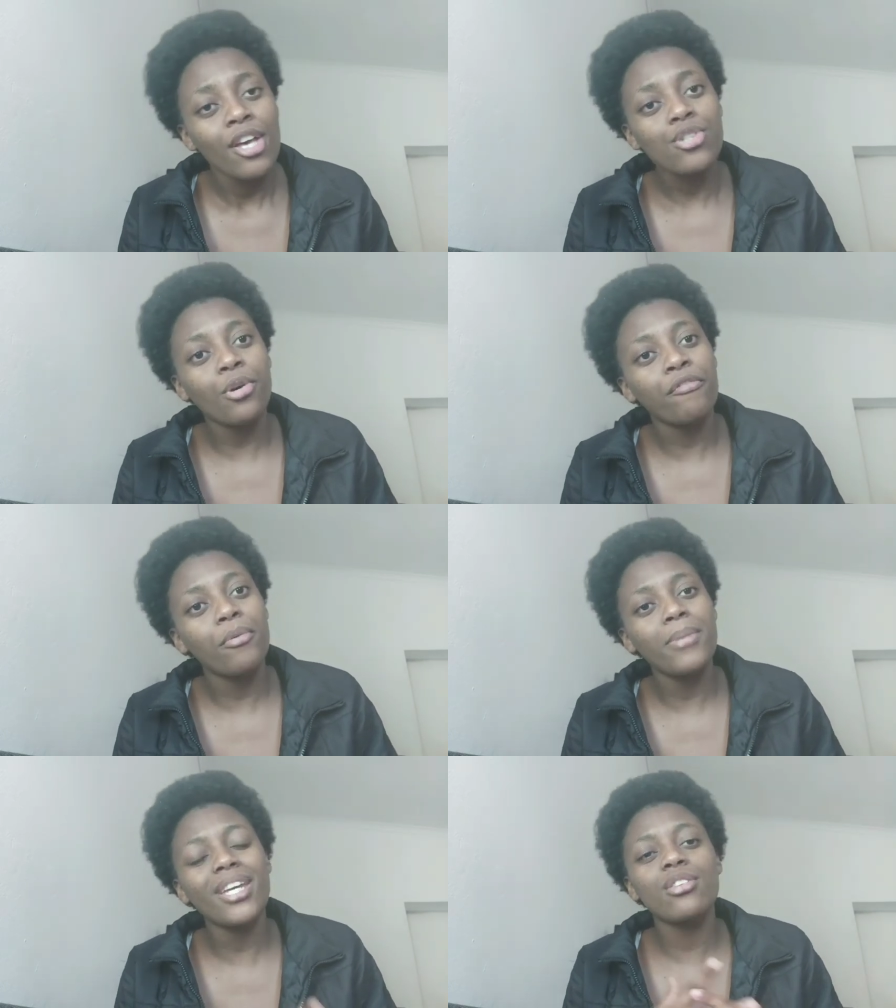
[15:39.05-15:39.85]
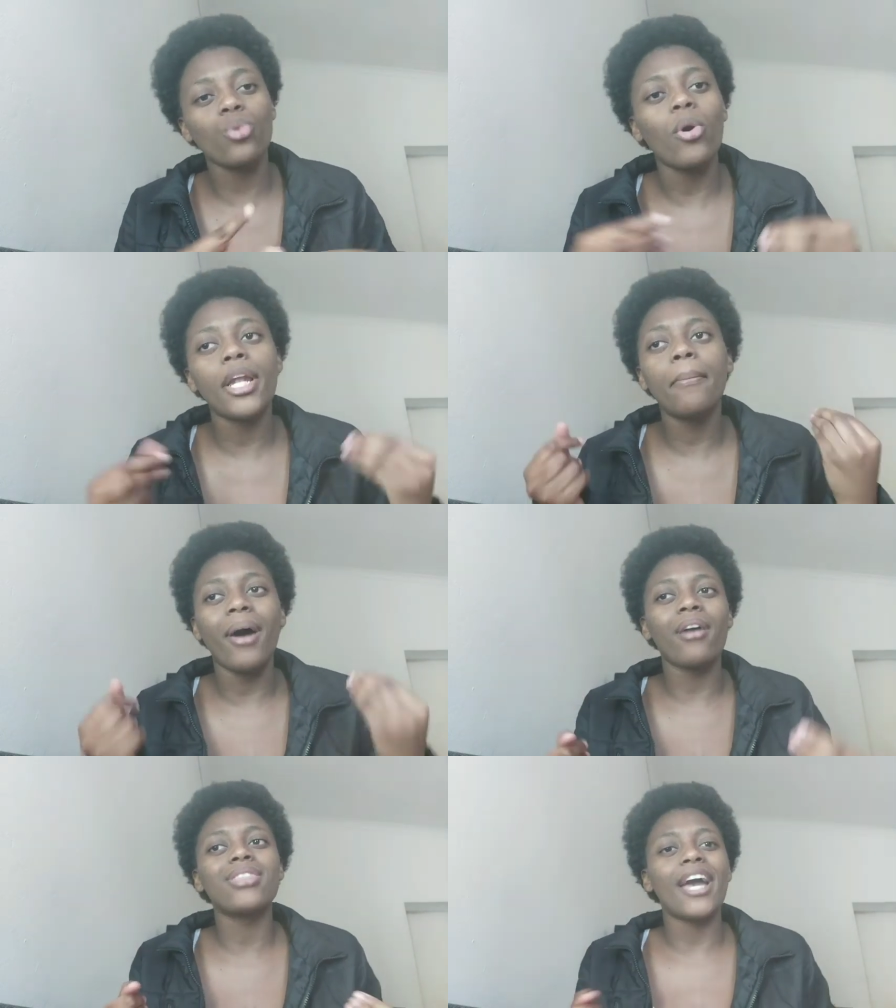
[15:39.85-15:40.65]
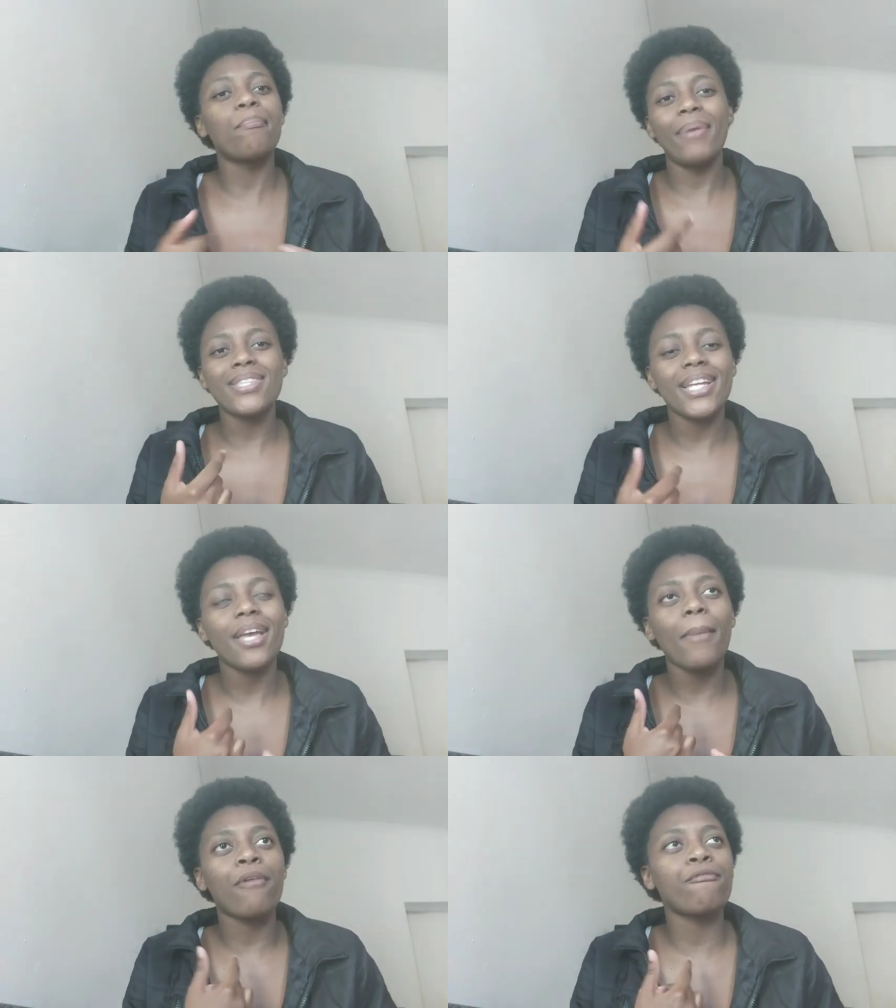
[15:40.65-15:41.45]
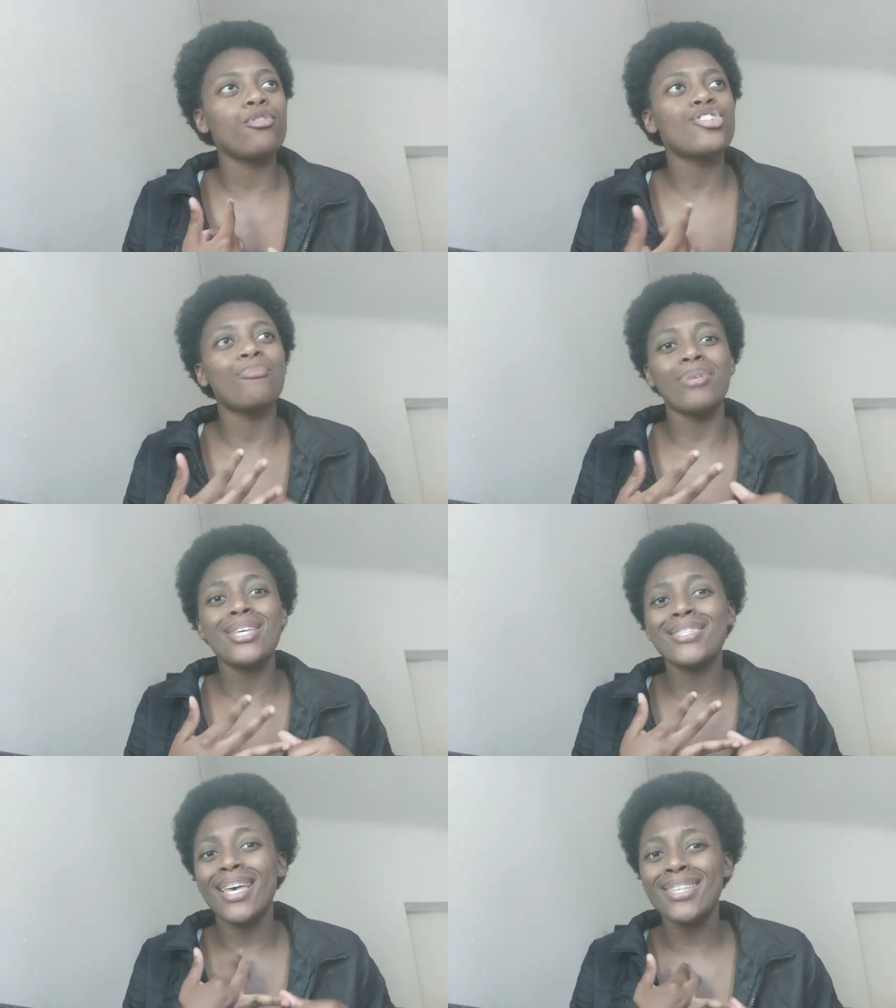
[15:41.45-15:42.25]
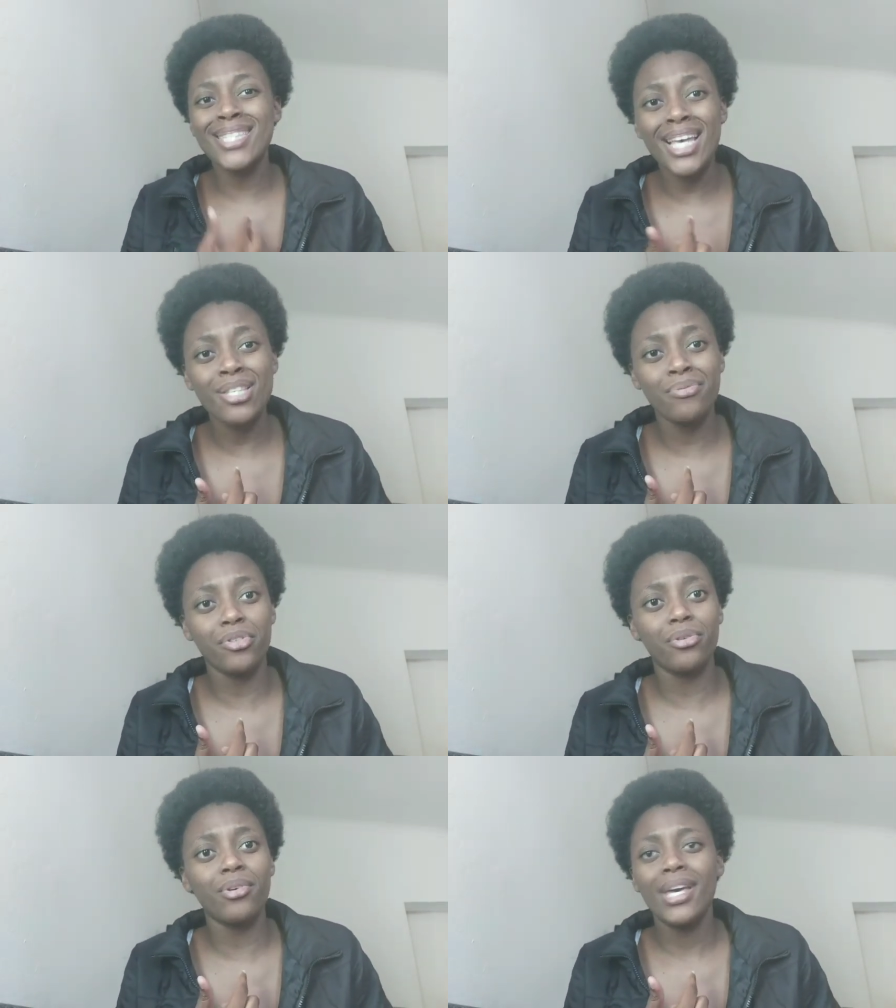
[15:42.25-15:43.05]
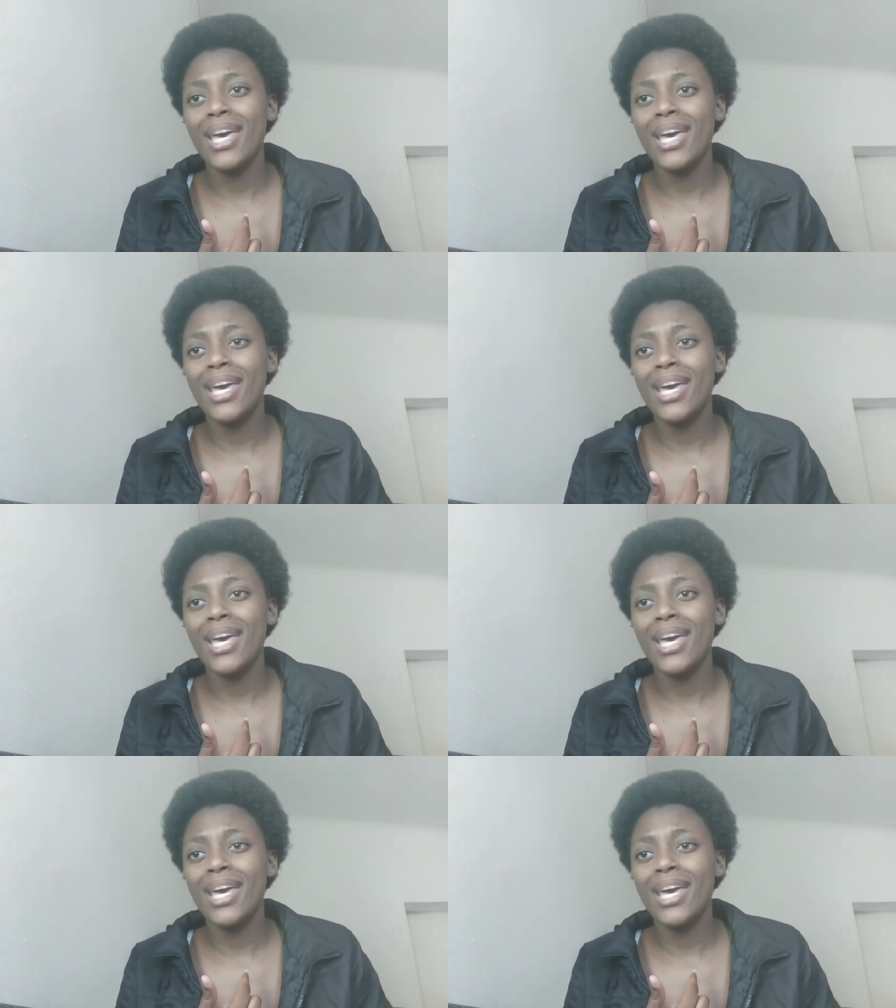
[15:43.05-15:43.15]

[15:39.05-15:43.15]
So for me, it's all about that, bettering my future, being successful.